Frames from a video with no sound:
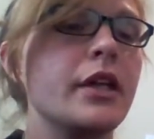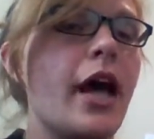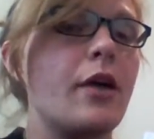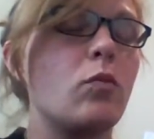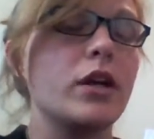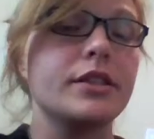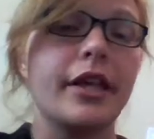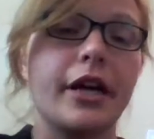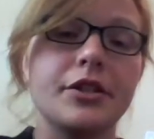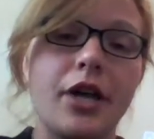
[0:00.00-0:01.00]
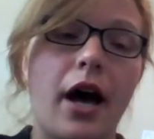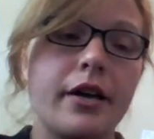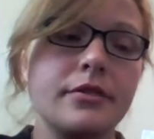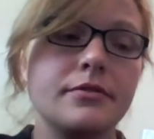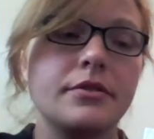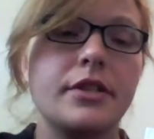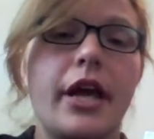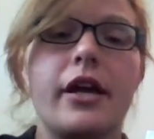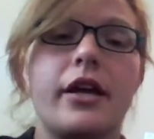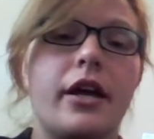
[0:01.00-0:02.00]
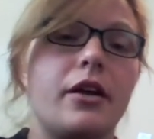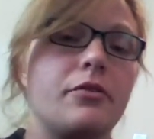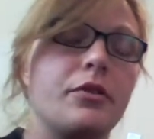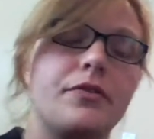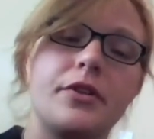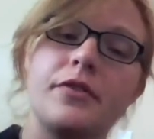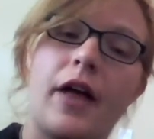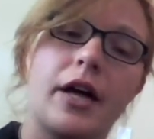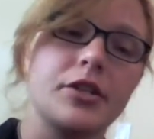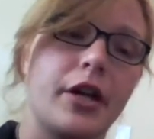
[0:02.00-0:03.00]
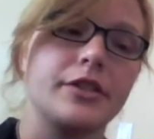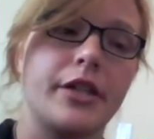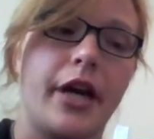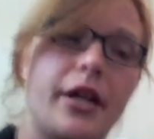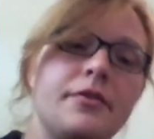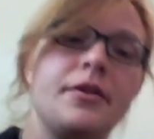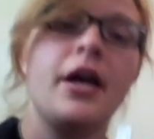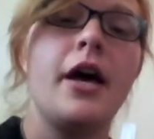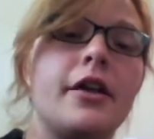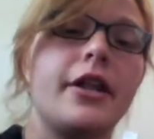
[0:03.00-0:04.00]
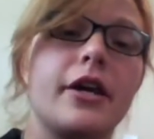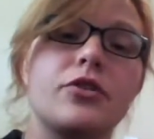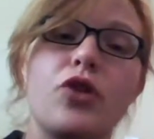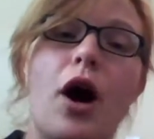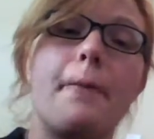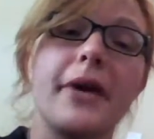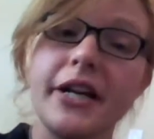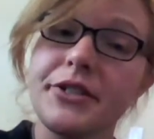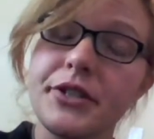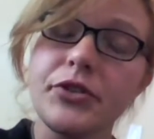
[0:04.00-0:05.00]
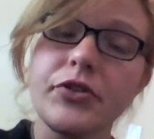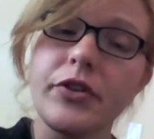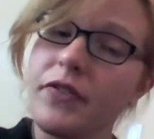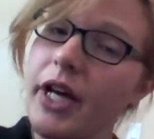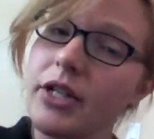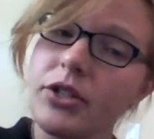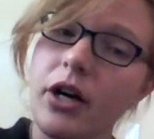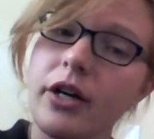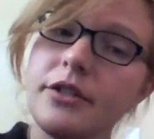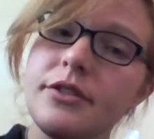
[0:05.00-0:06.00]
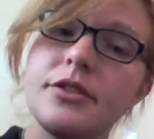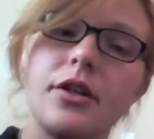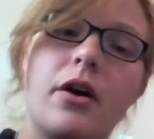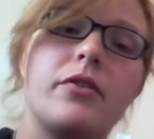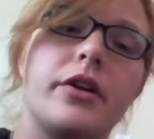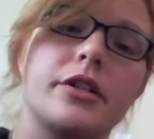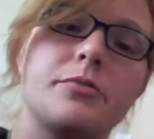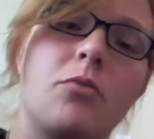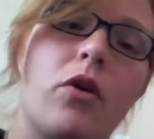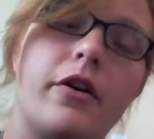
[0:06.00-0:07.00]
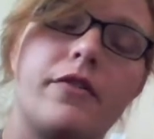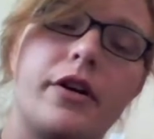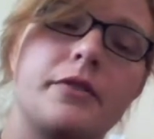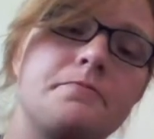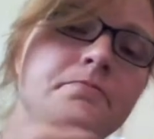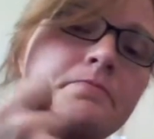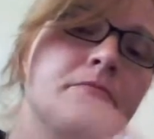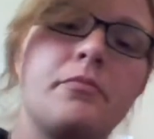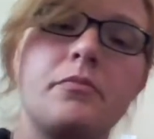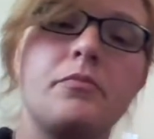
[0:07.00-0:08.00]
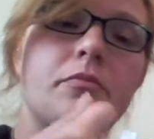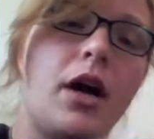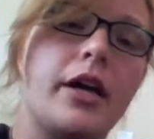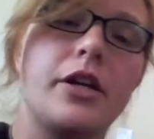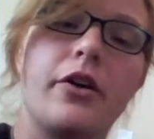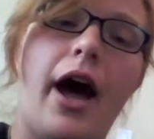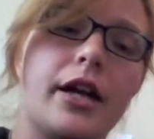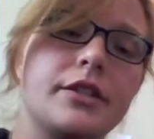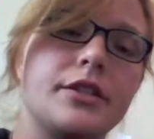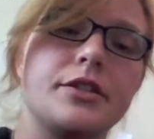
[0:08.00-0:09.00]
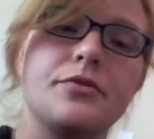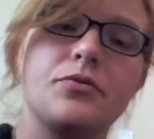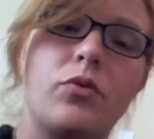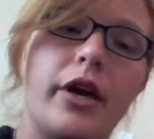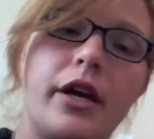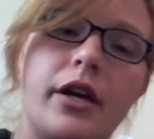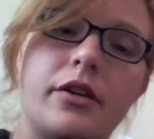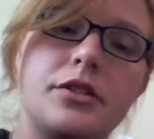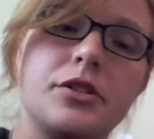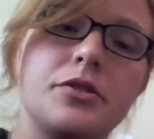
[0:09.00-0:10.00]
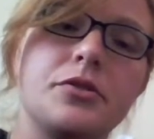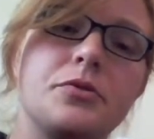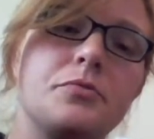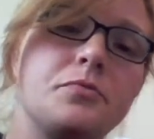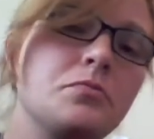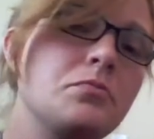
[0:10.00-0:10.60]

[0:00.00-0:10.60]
And once they are done, they can review the flashcards again. They could draw pictures for the flashcards, so there's more of a interactive way to